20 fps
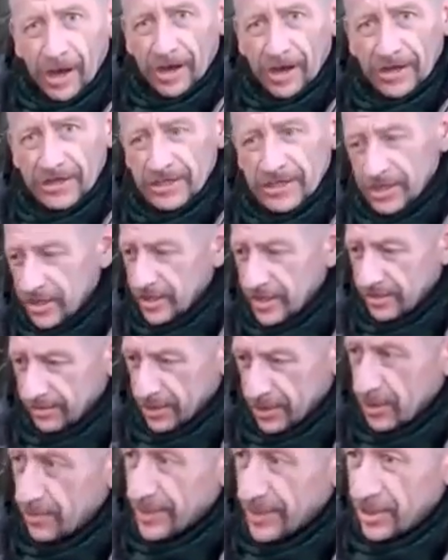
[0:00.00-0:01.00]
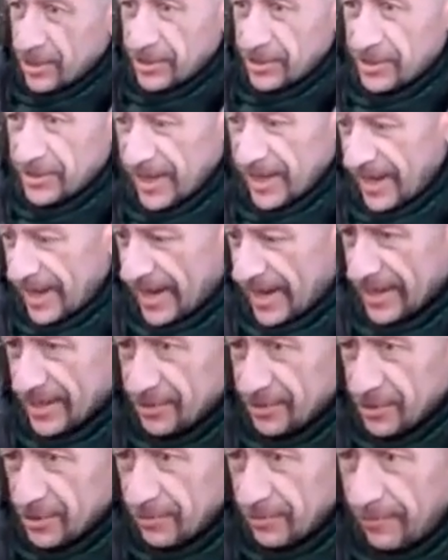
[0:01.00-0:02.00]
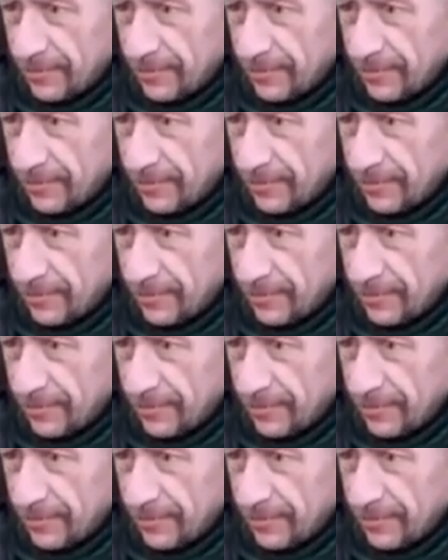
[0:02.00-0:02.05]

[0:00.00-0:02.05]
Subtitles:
part coming on the diagonal.